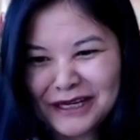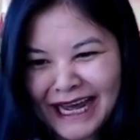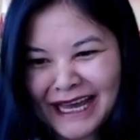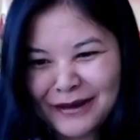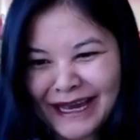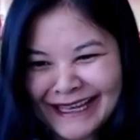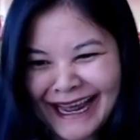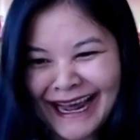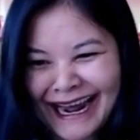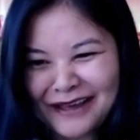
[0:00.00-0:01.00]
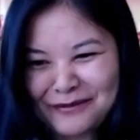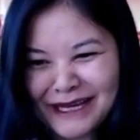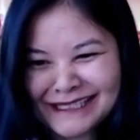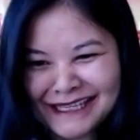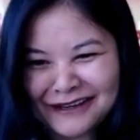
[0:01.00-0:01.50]
And even
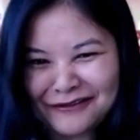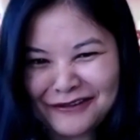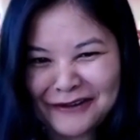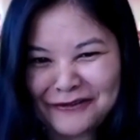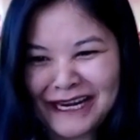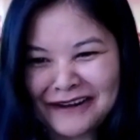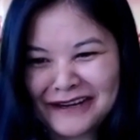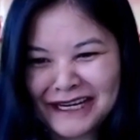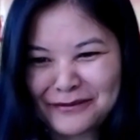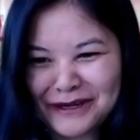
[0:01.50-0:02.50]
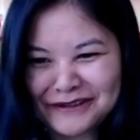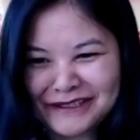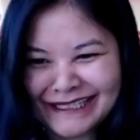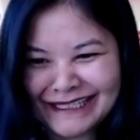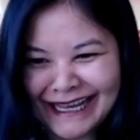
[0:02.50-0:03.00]
I myself, like when I read
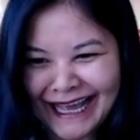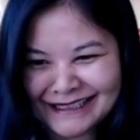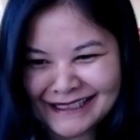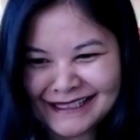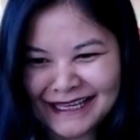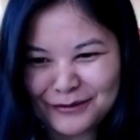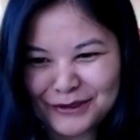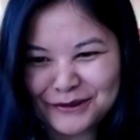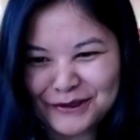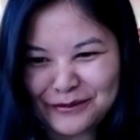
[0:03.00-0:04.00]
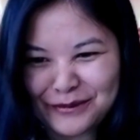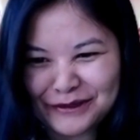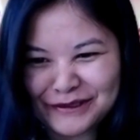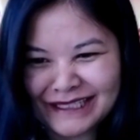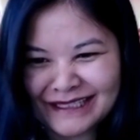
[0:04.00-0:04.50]
about it, like I just came to know
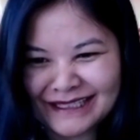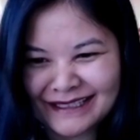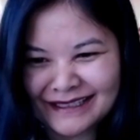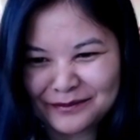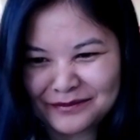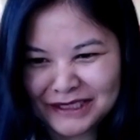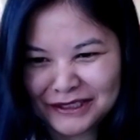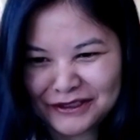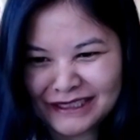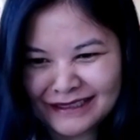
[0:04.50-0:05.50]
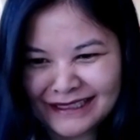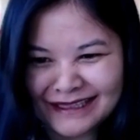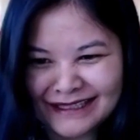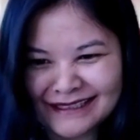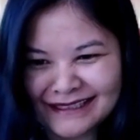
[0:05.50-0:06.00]
about it,
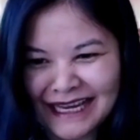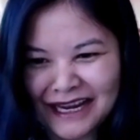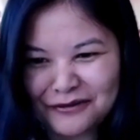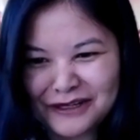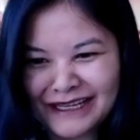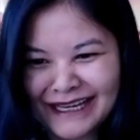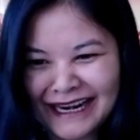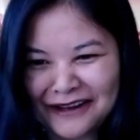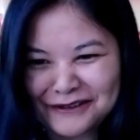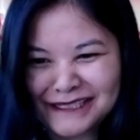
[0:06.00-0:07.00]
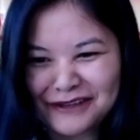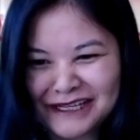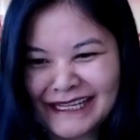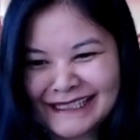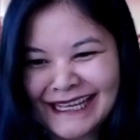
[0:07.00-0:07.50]
early this January, and I was
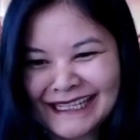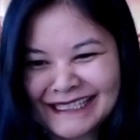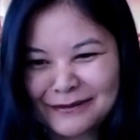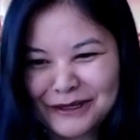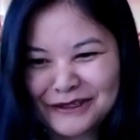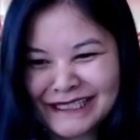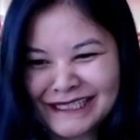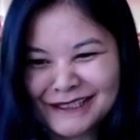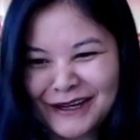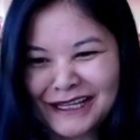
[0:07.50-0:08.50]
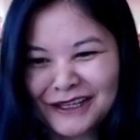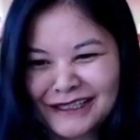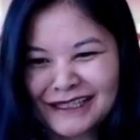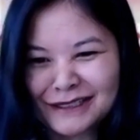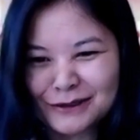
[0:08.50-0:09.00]
very excited about it. So I
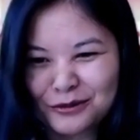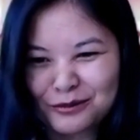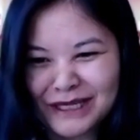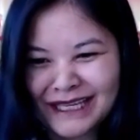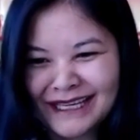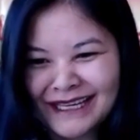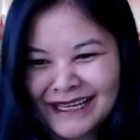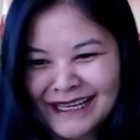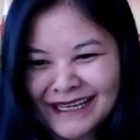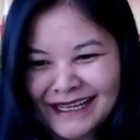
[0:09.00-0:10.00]
thought this would be